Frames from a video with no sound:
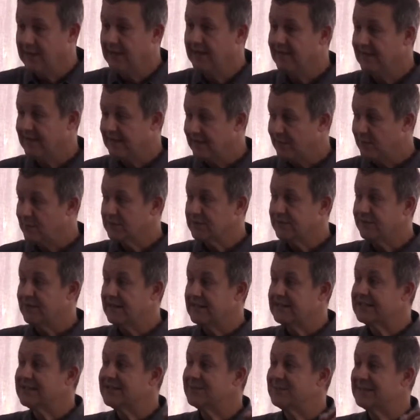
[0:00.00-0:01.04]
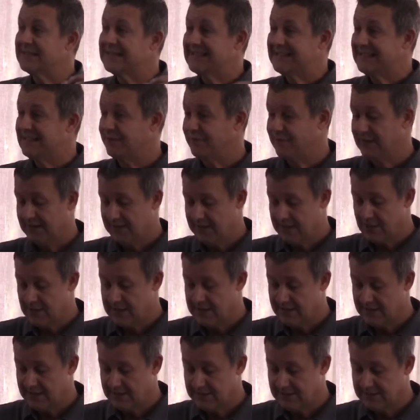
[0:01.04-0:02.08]
and then there was a very specific
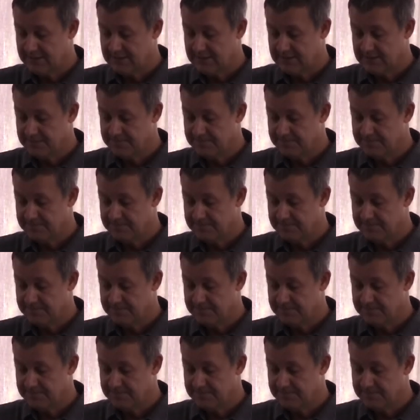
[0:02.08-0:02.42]
guidance.